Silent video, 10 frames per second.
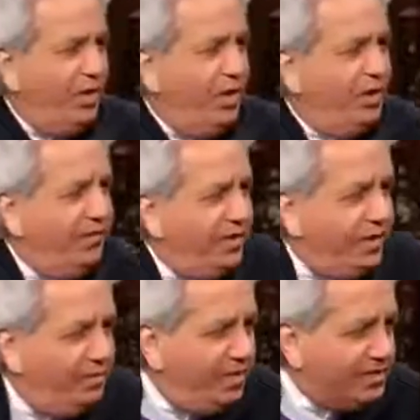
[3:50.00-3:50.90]
we are living
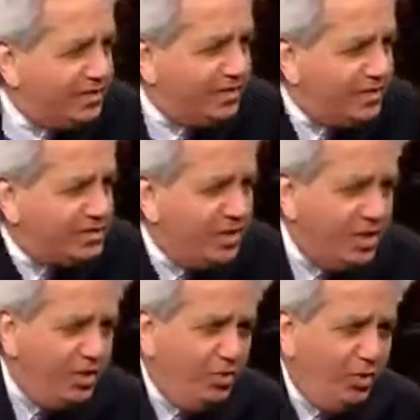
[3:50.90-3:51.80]
in big cities.
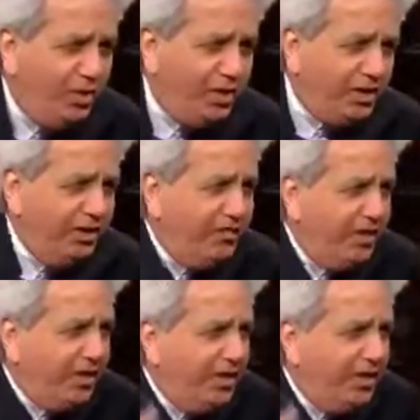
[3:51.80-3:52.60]
We're not living